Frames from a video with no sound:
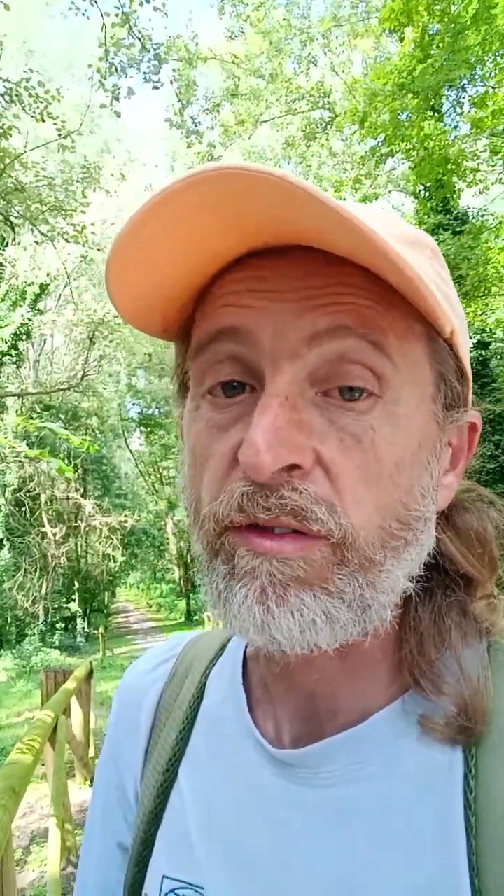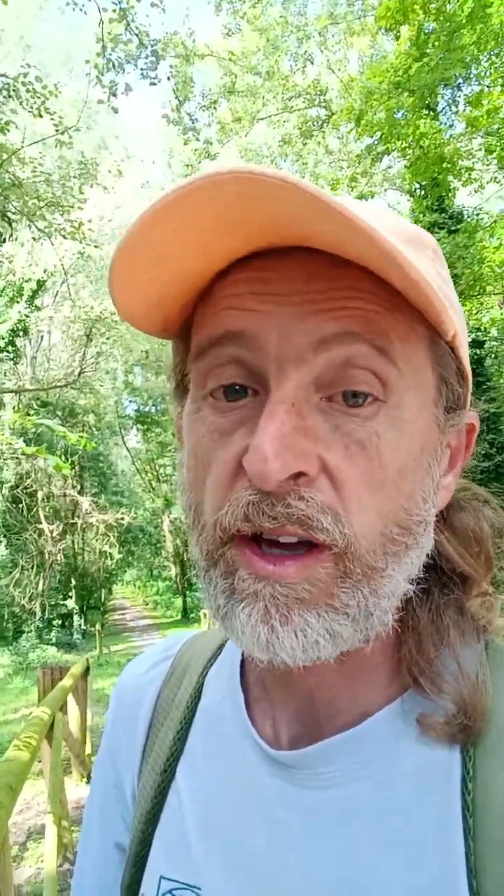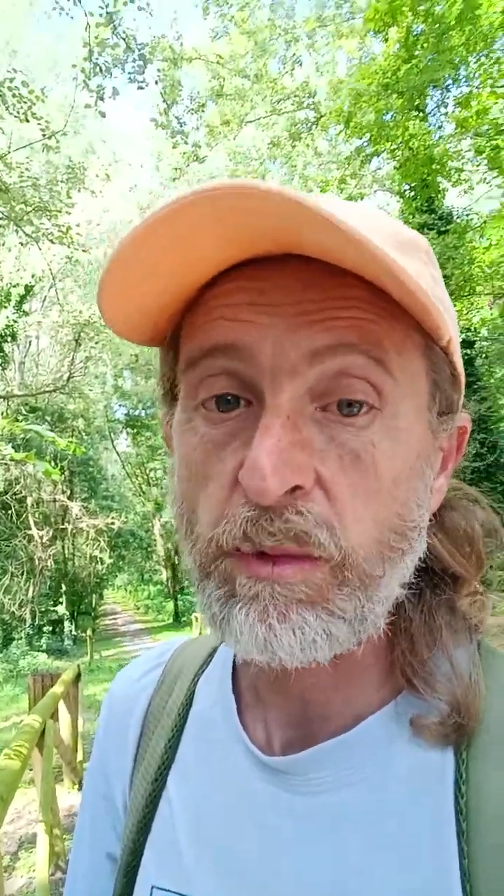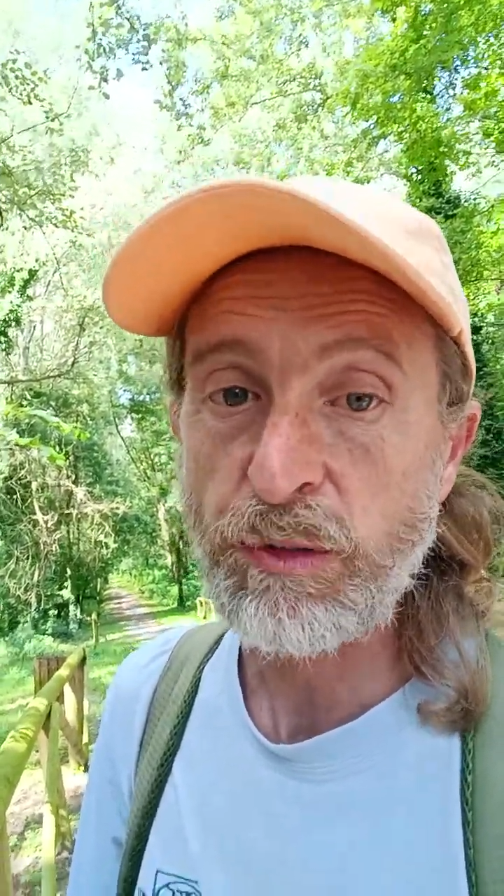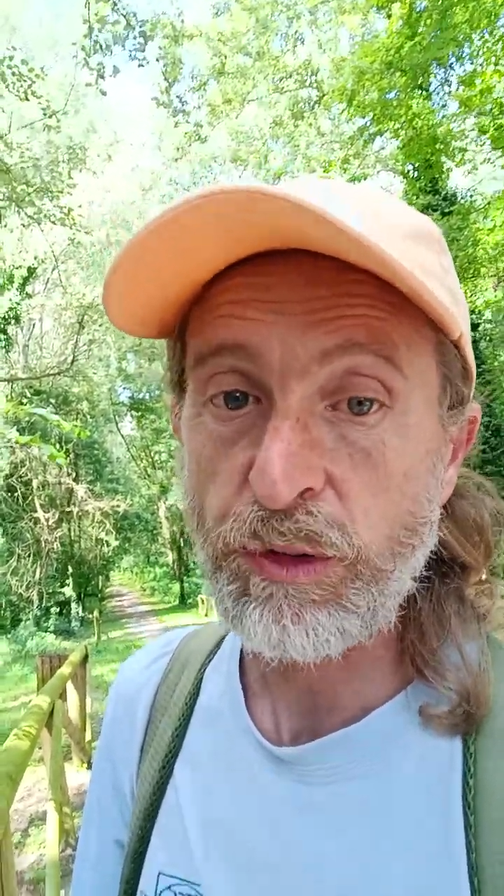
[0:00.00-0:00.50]

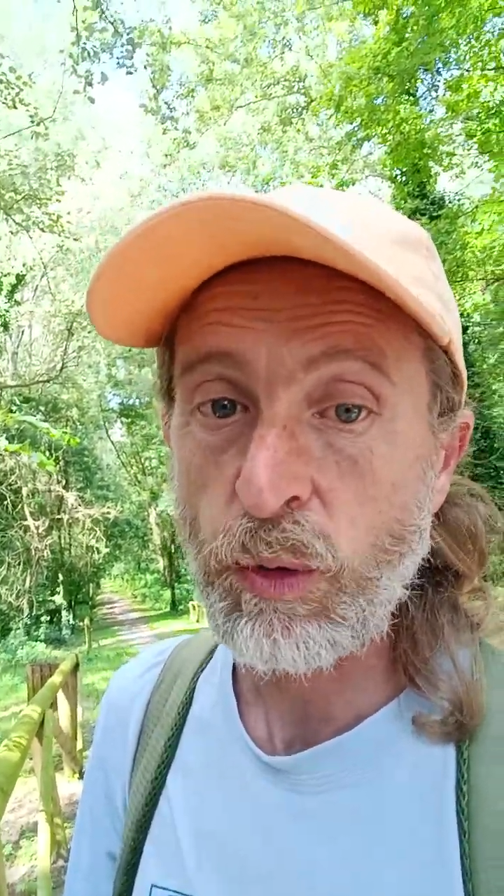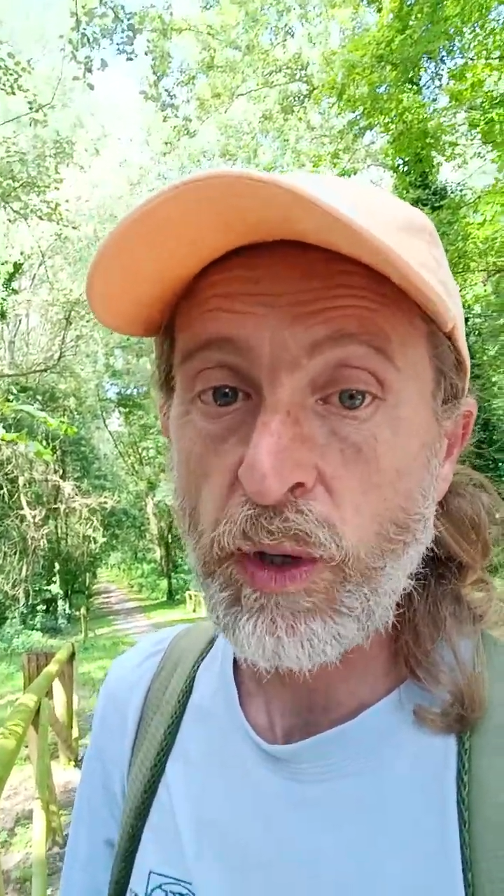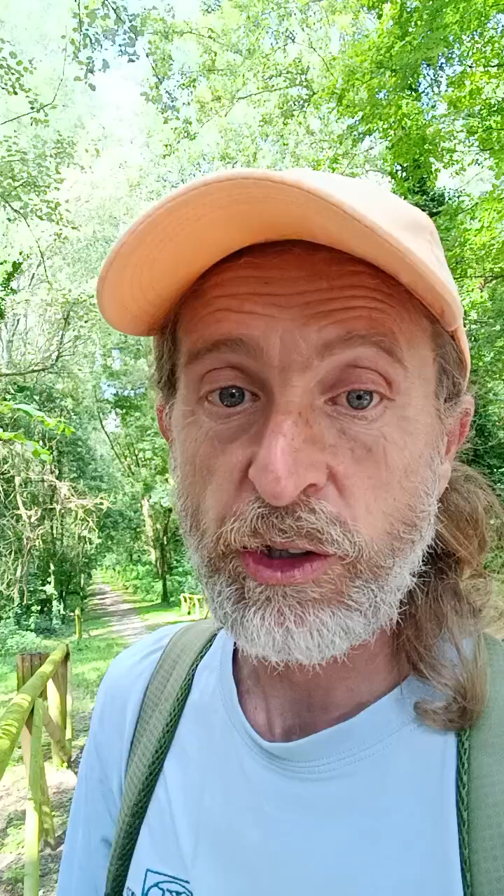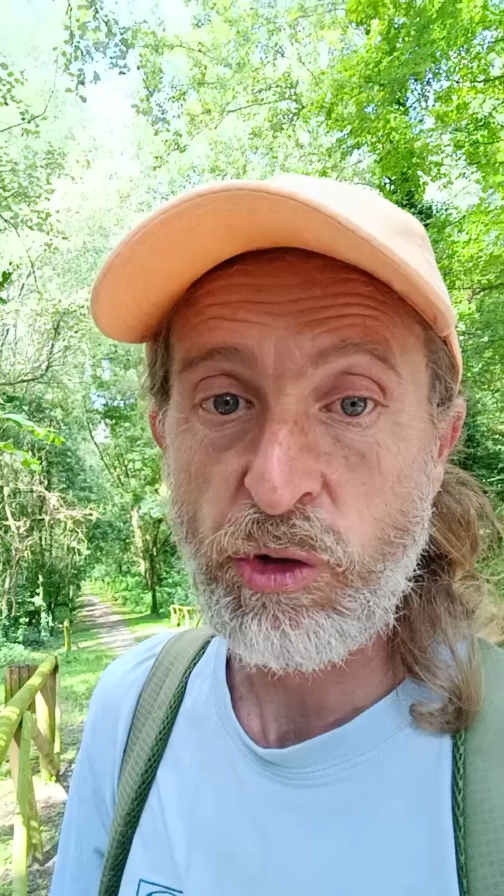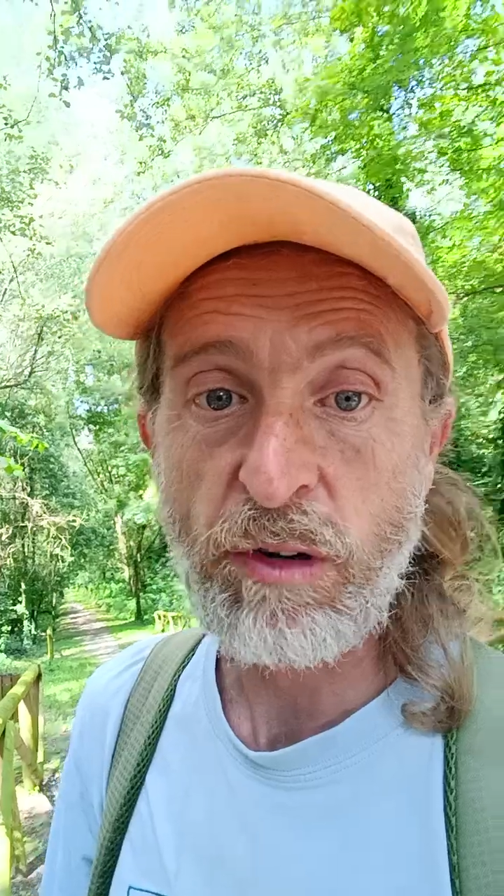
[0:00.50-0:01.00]
famous for the
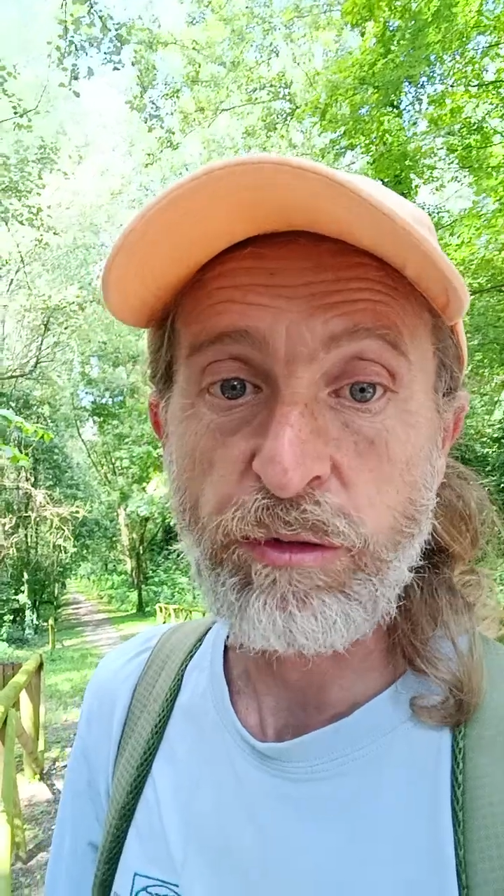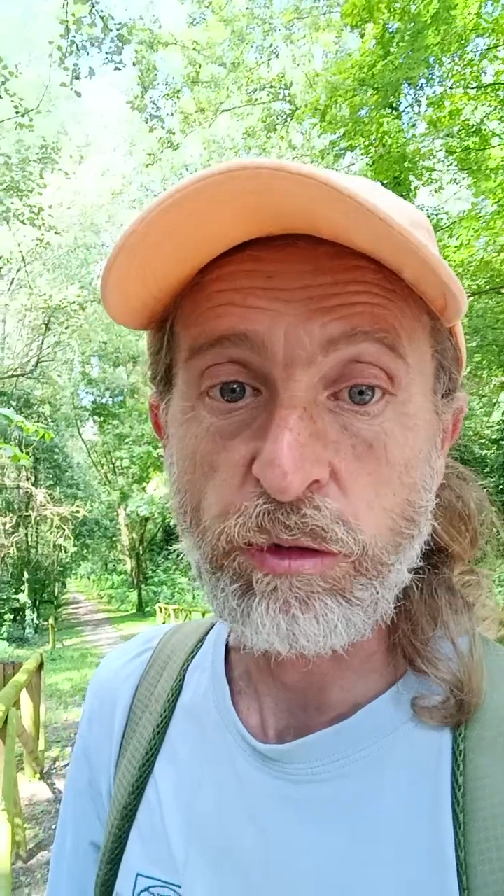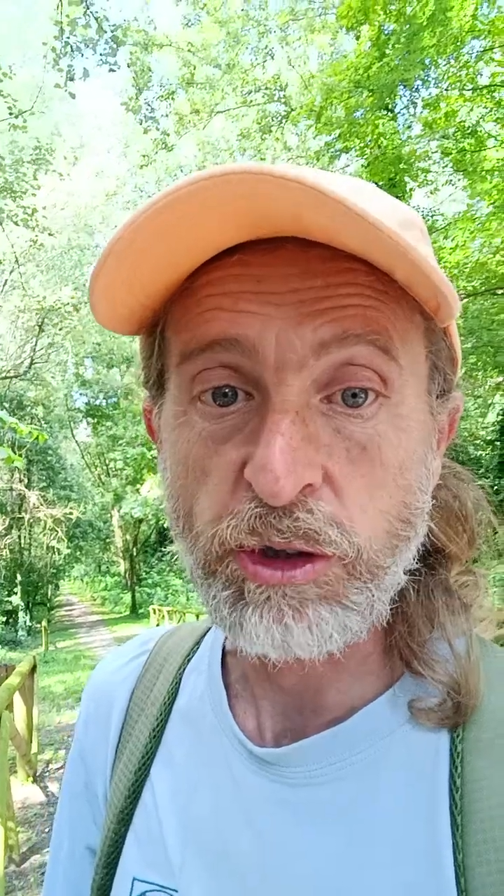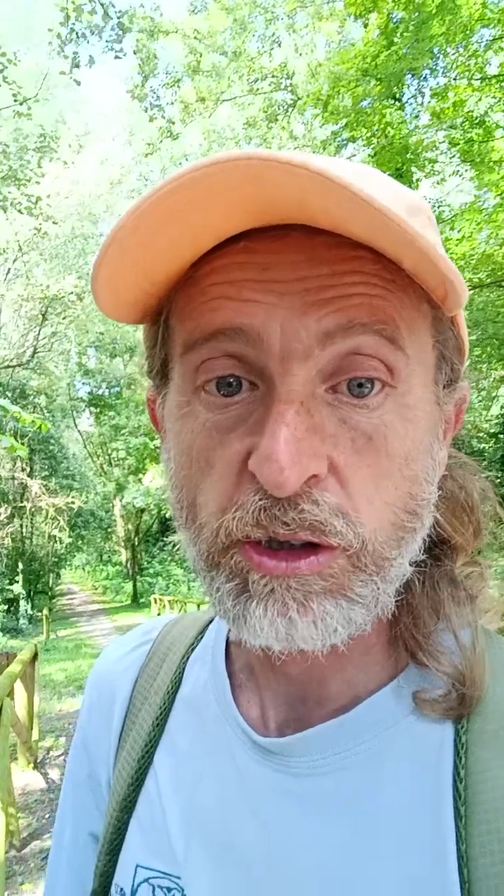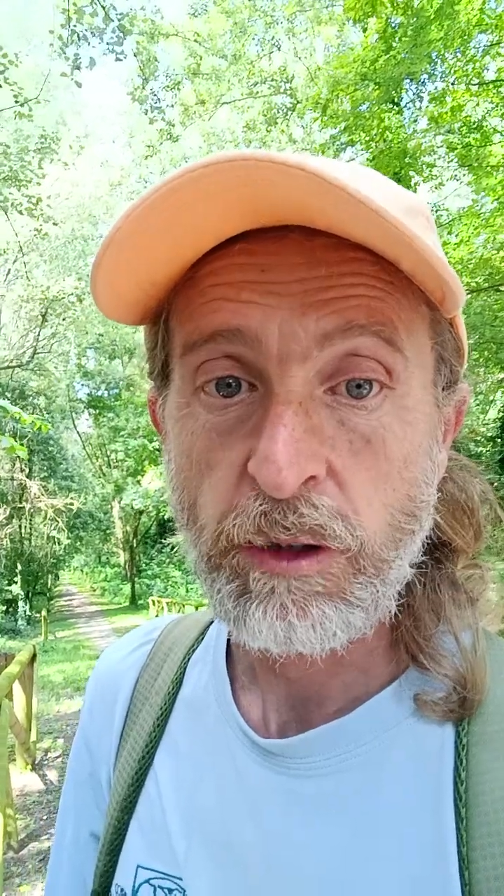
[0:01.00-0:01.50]
white
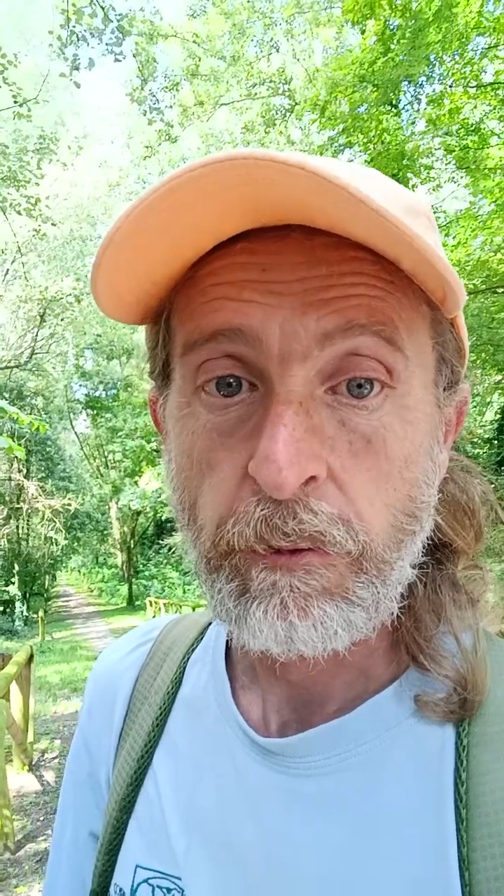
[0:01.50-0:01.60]
truffles.